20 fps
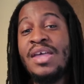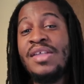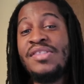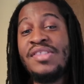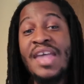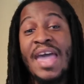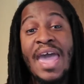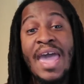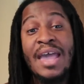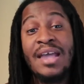
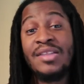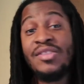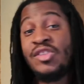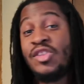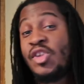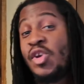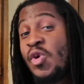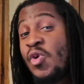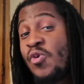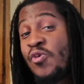tag
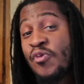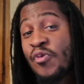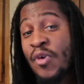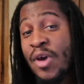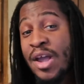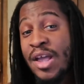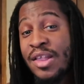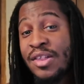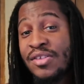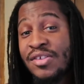two
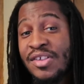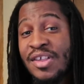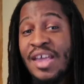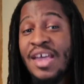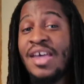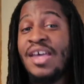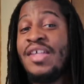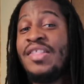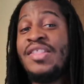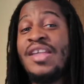friends
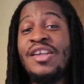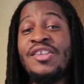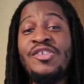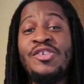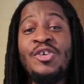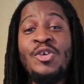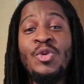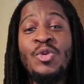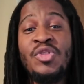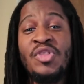that
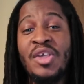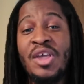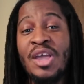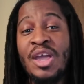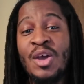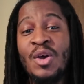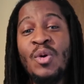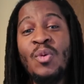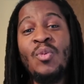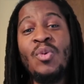you think